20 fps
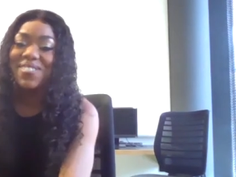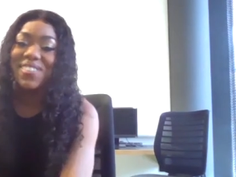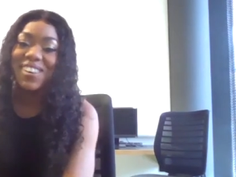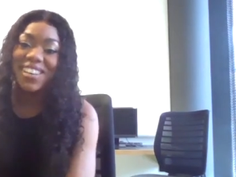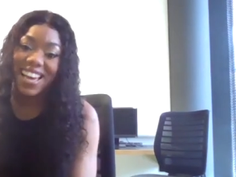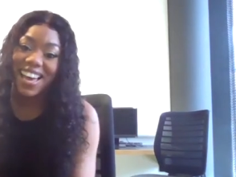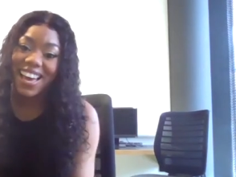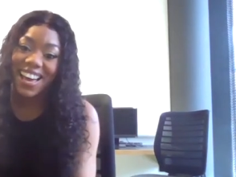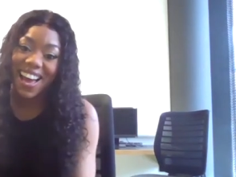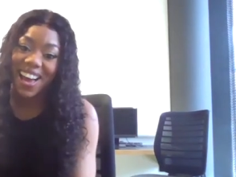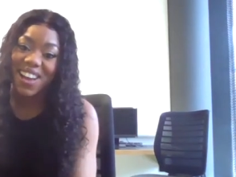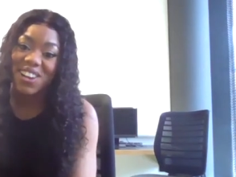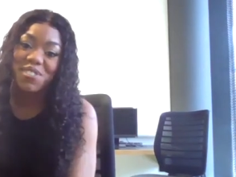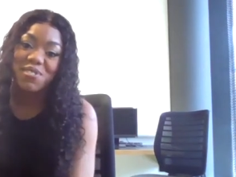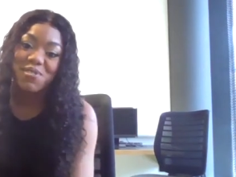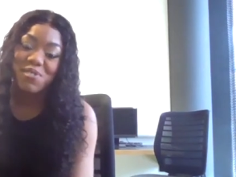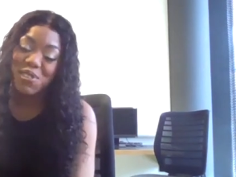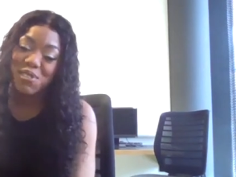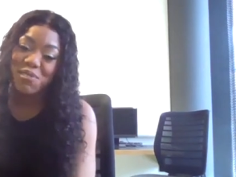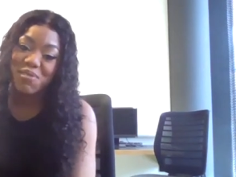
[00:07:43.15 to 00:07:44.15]
But yeah, I
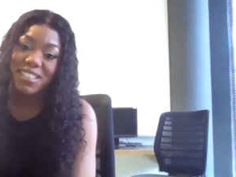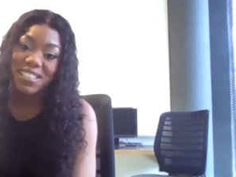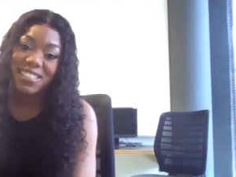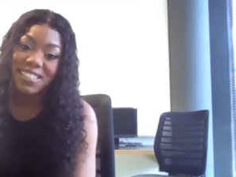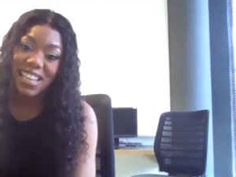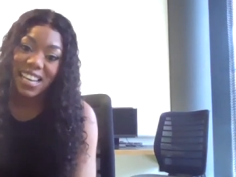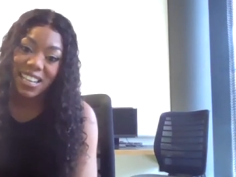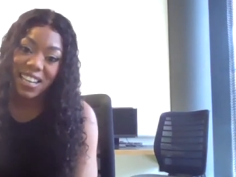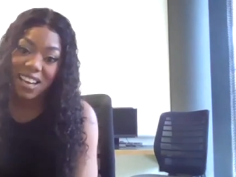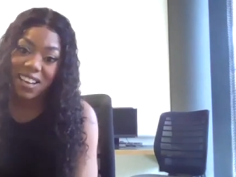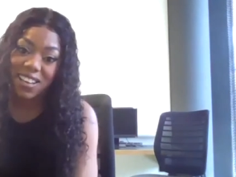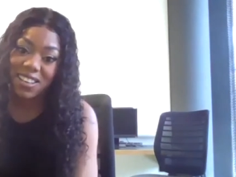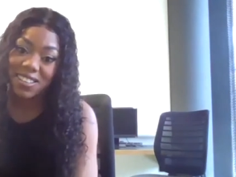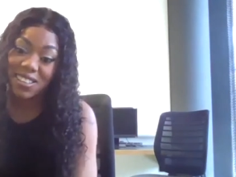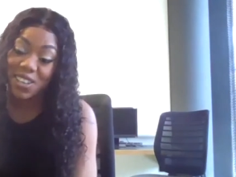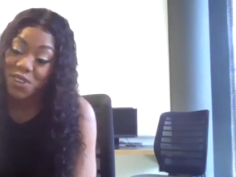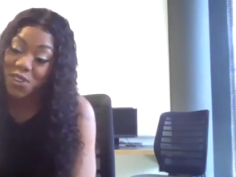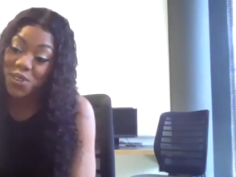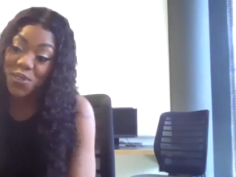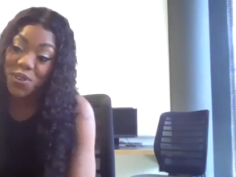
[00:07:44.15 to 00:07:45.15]
love doing things like that.
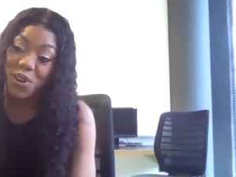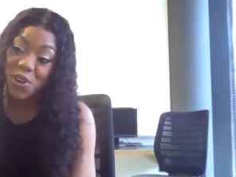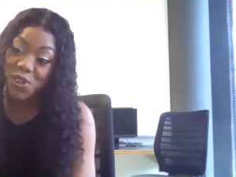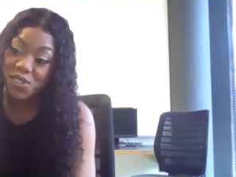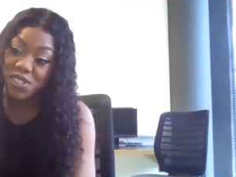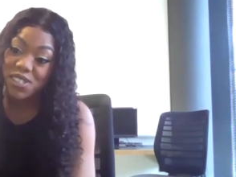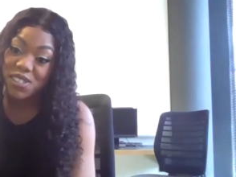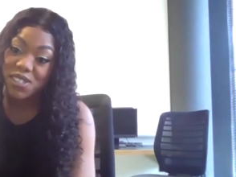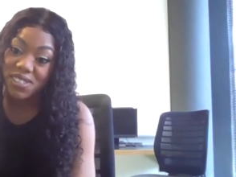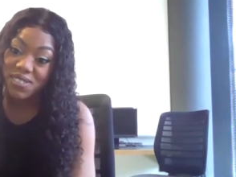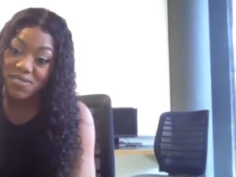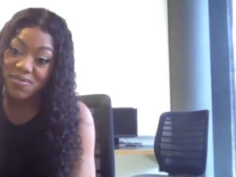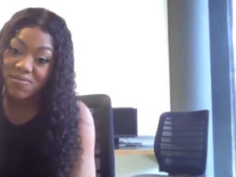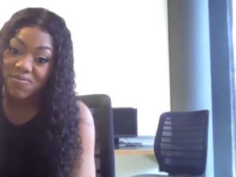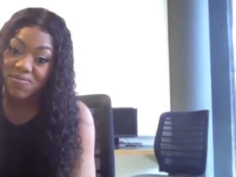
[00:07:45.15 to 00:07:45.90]
So who knows?